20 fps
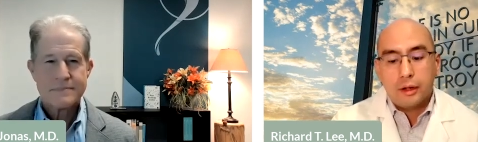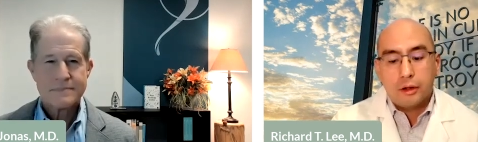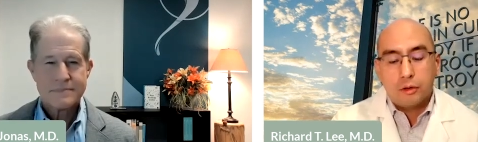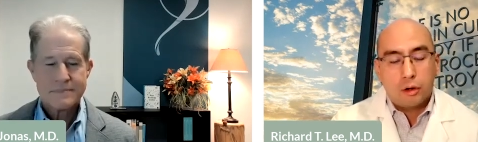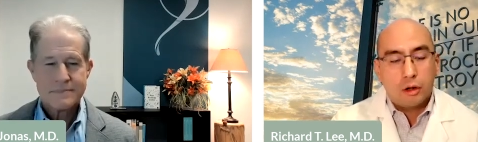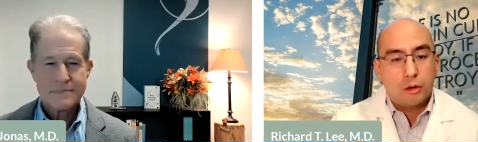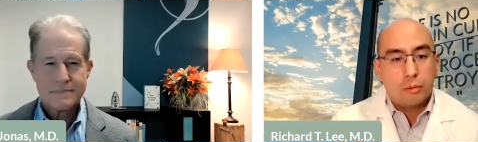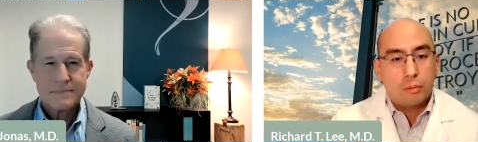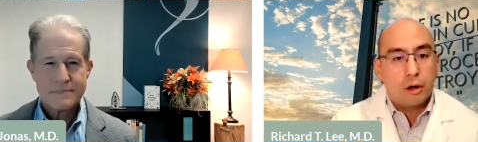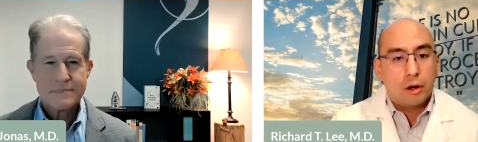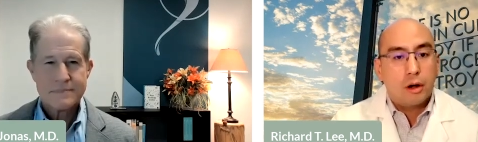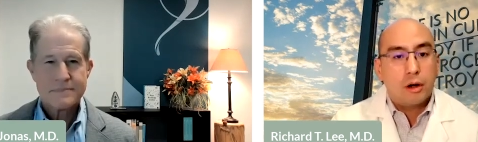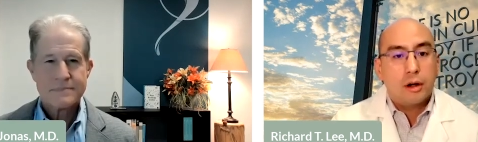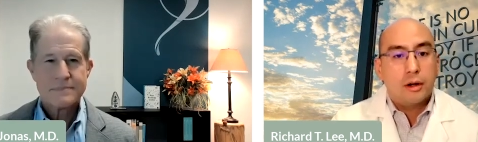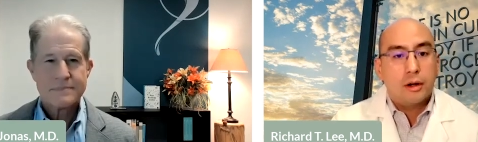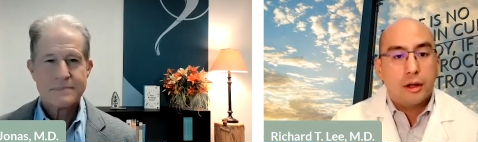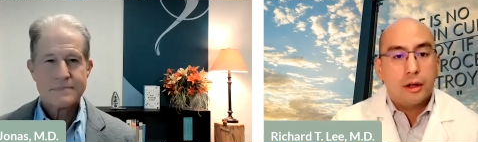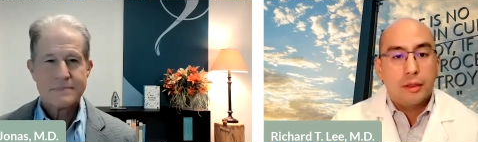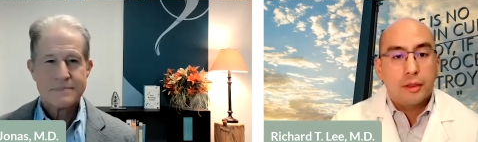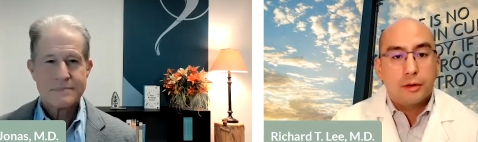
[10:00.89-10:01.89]
Speaker 1: Eduardo
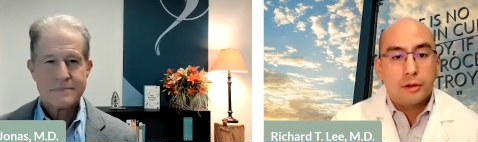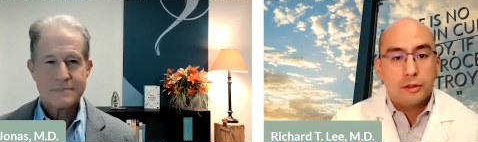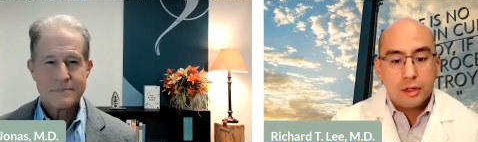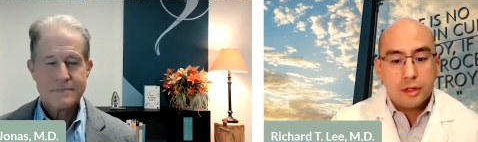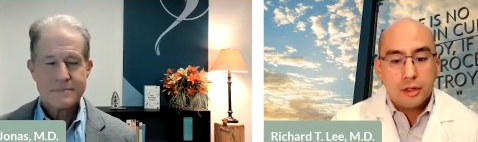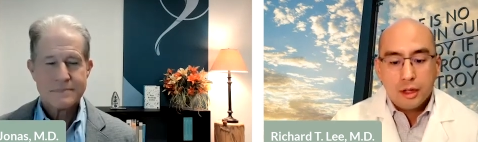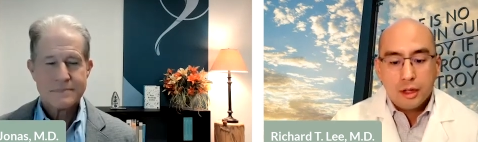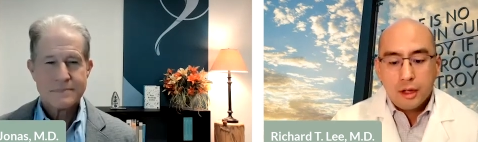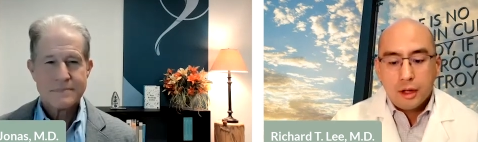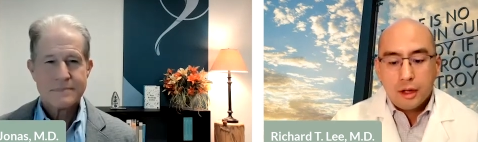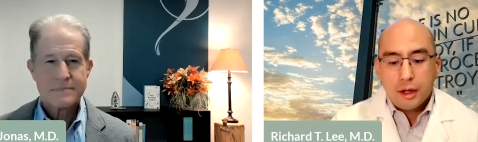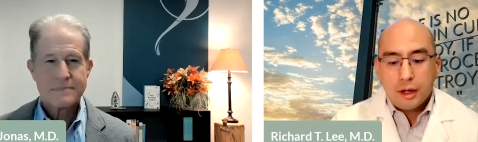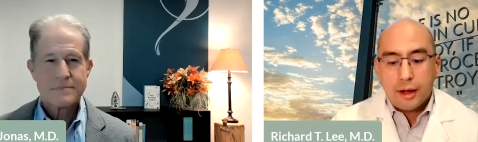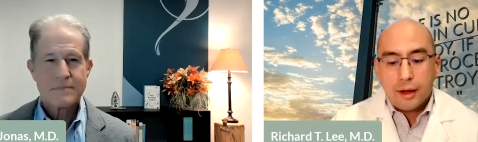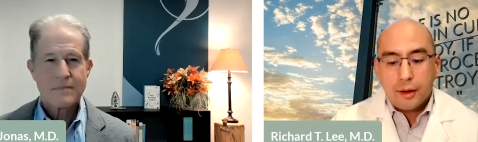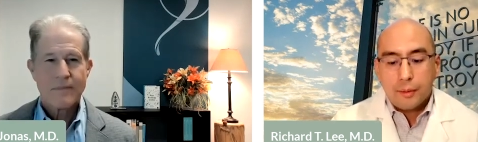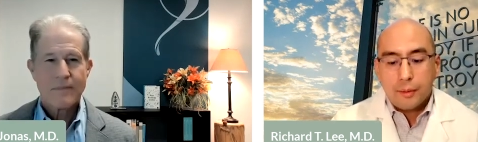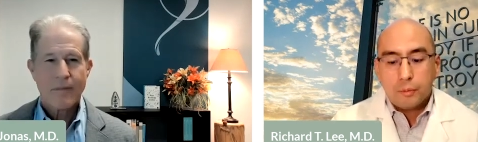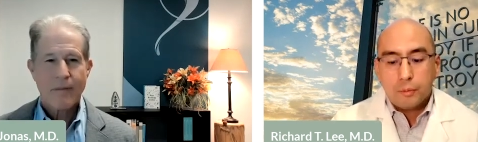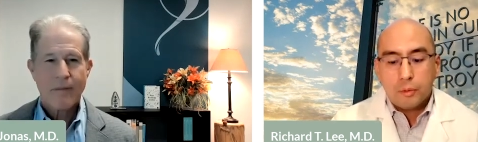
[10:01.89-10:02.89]
Brera and others,
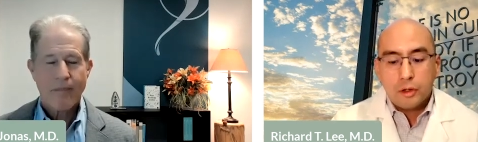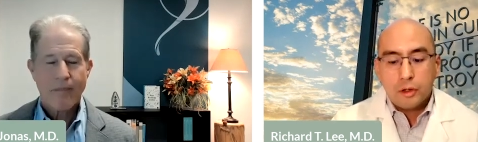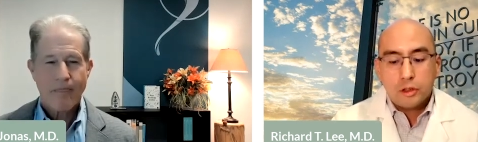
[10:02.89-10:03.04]
Um,